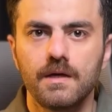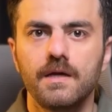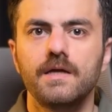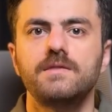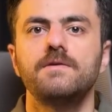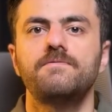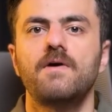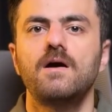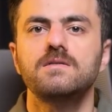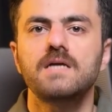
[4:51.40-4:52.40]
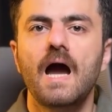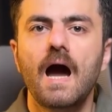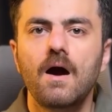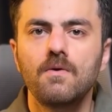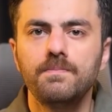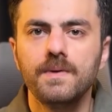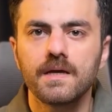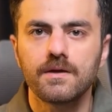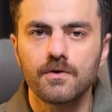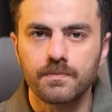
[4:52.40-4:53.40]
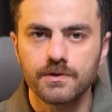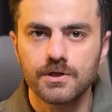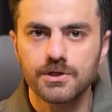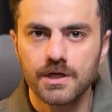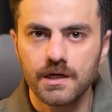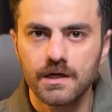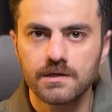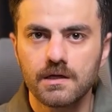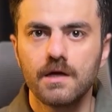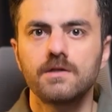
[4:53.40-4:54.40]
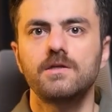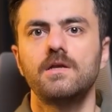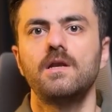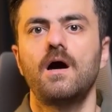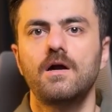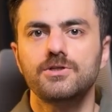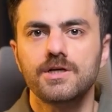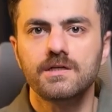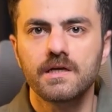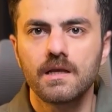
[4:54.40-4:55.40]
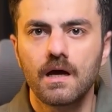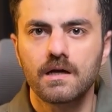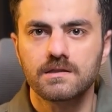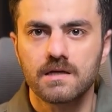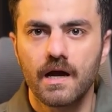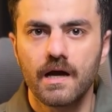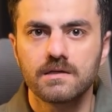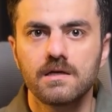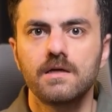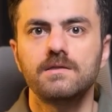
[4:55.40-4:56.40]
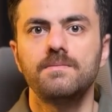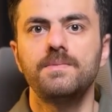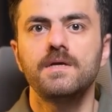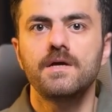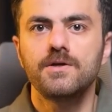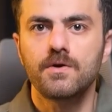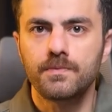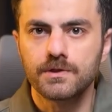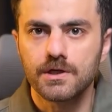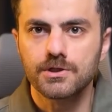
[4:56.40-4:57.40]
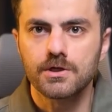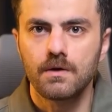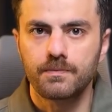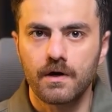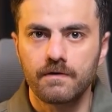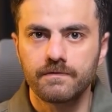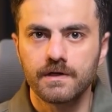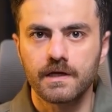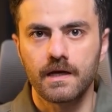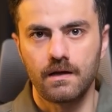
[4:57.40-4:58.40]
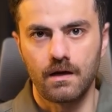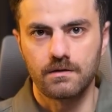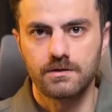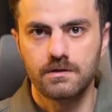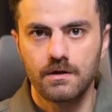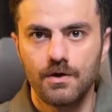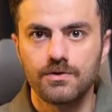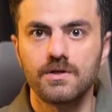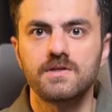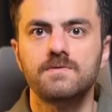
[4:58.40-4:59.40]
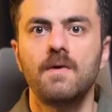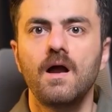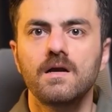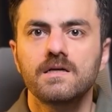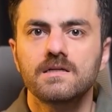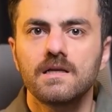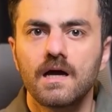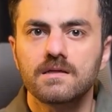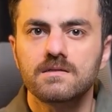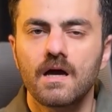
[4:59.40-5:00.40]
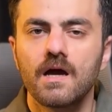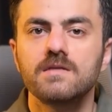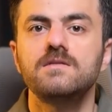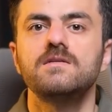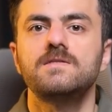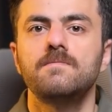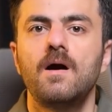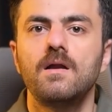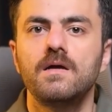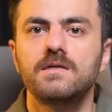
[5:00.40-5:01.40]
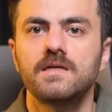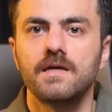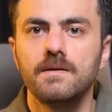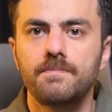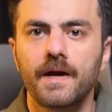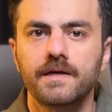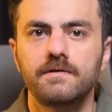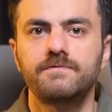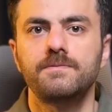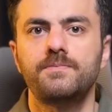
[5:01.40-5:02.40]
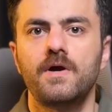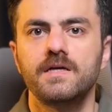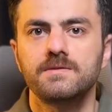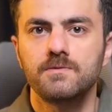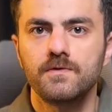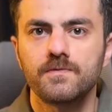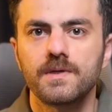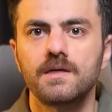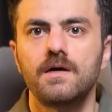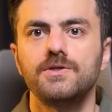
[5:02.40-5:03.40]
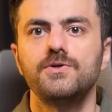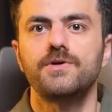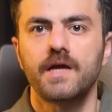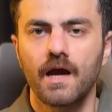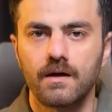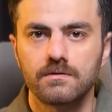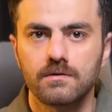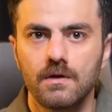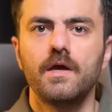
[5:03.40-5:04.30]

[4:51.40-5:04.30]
It defines how big your position is. The larger the lot size, the bigger your potential profit and loss. The smaller the lot size, the smaller the impact of the price movement on your account.